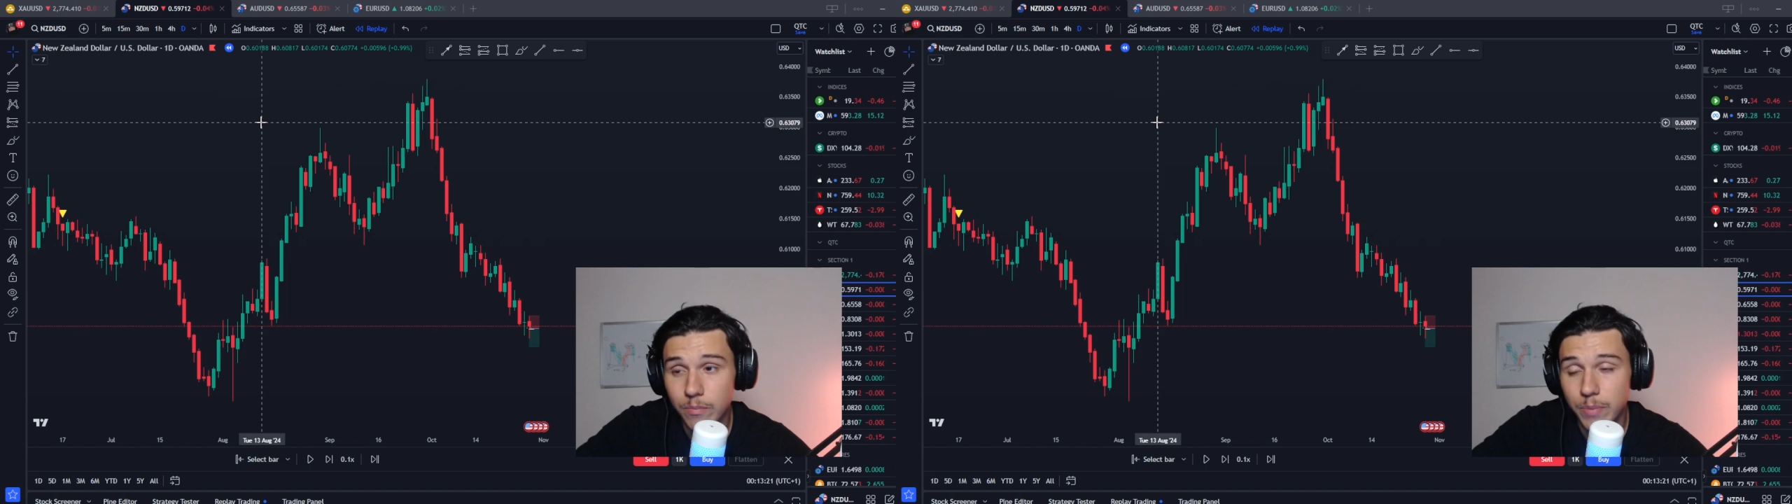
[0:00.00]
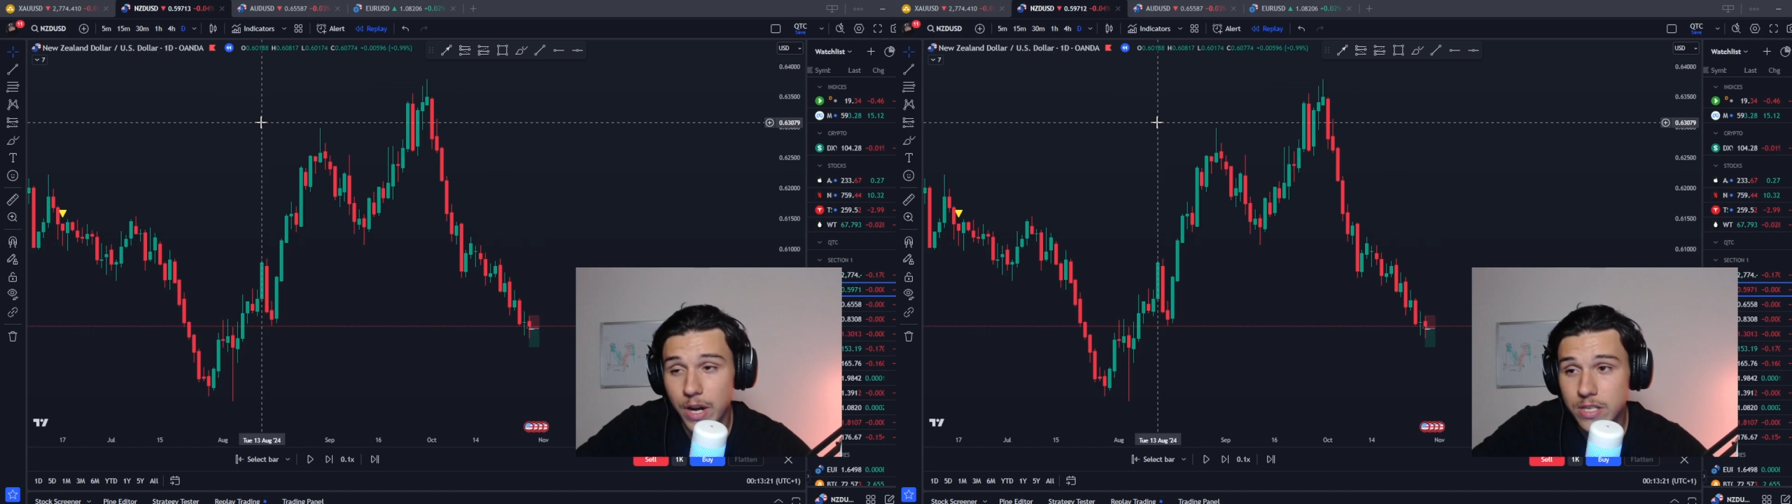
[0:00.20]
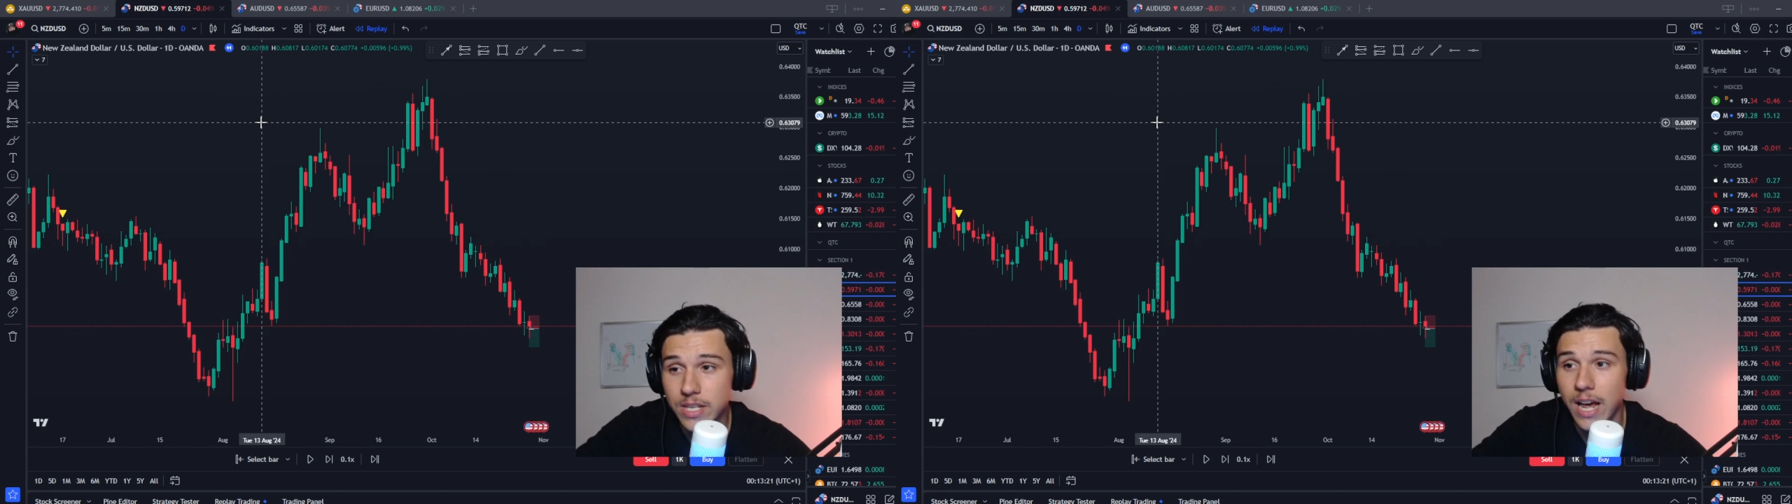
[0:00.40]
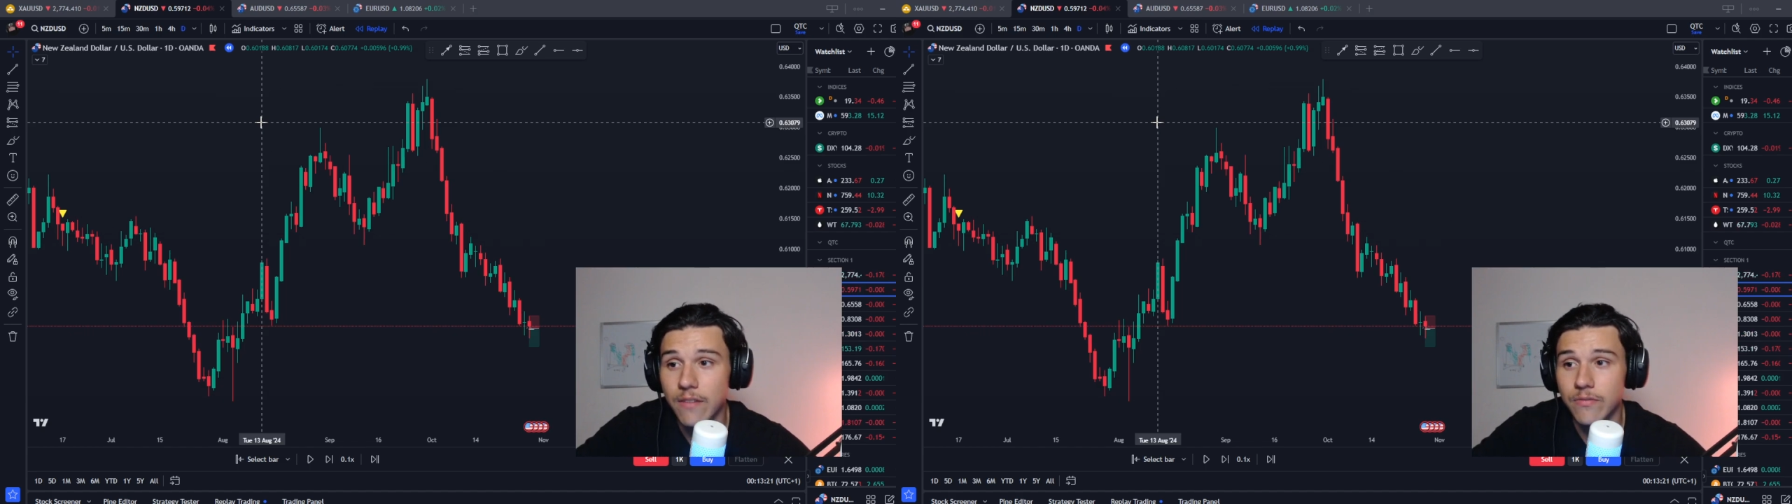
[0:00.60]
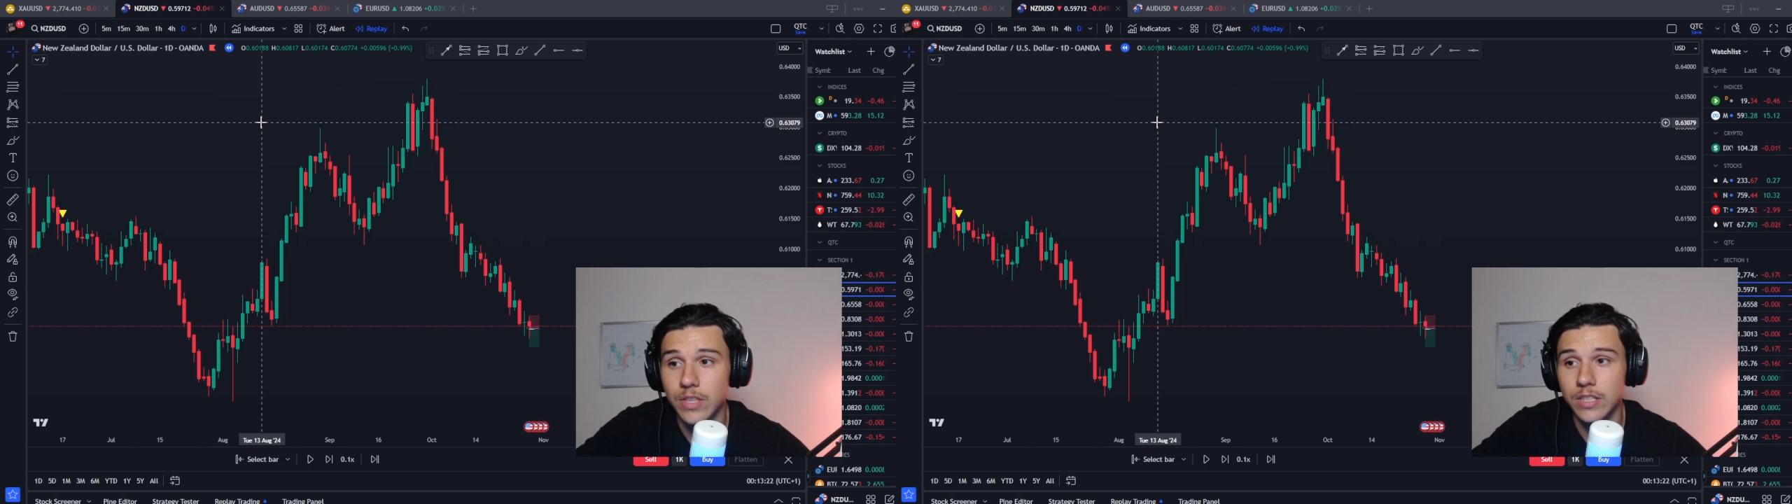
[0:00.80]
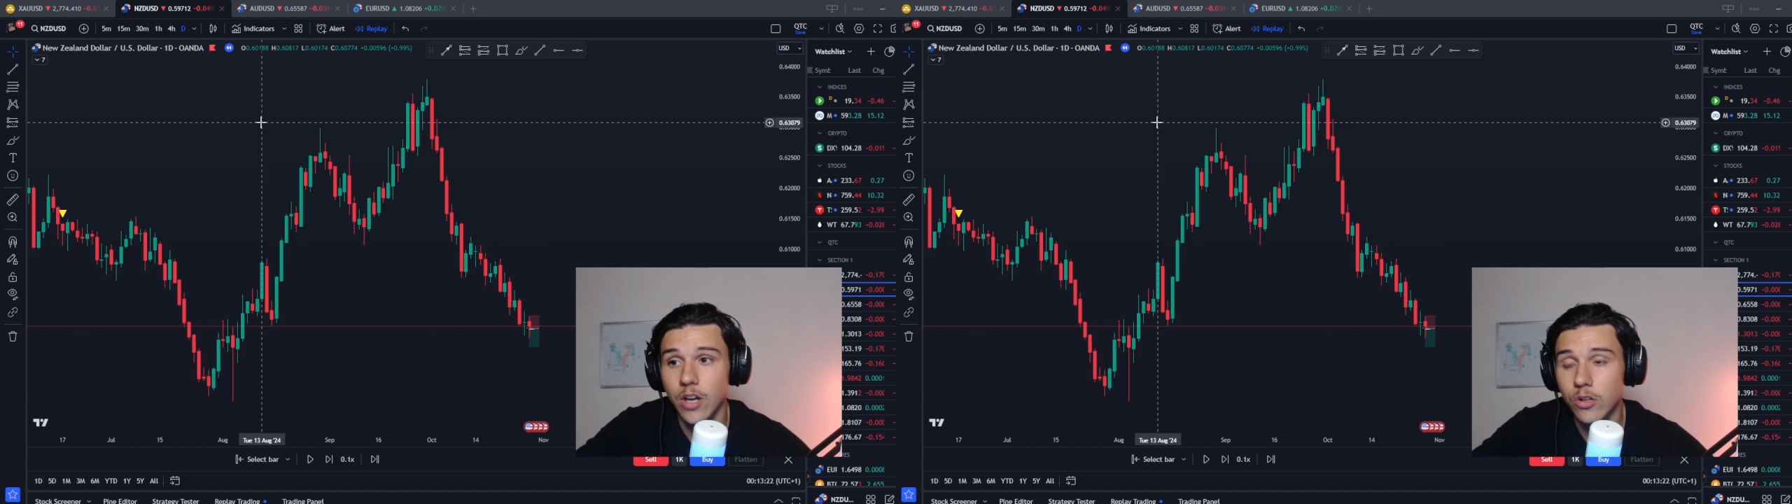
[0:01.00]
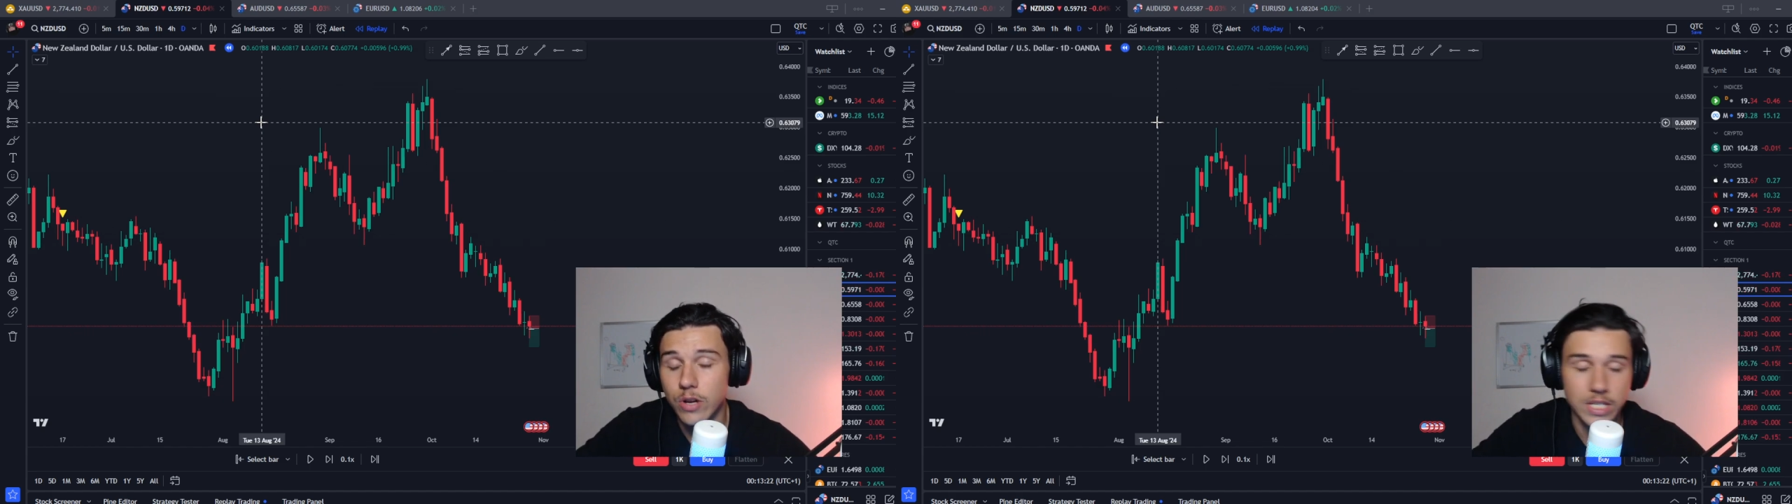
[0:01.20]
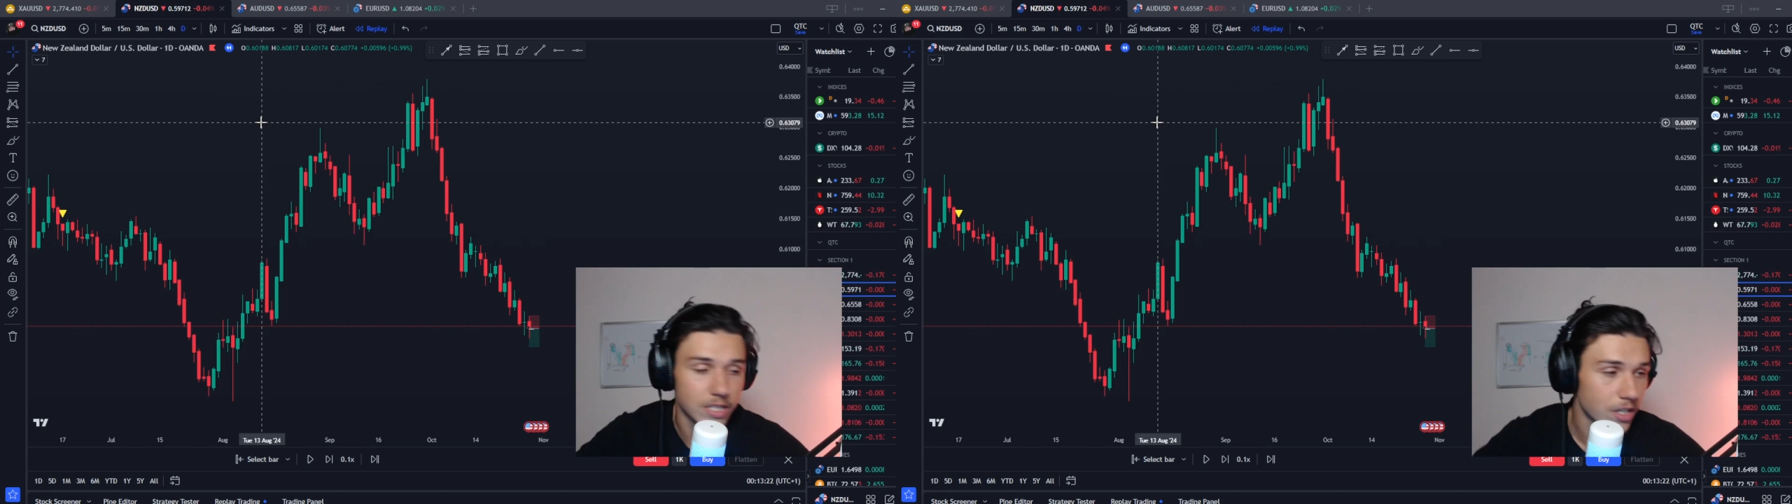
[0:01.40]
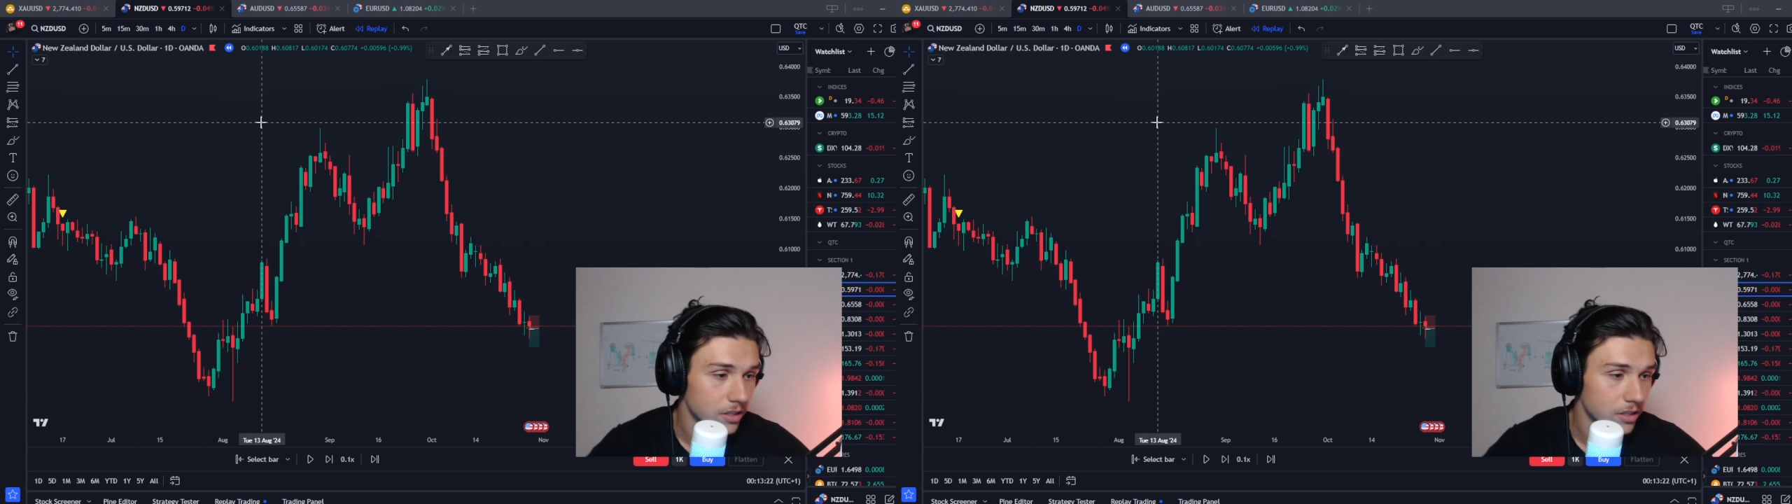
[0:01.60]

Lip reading: pairs that have the dollar as a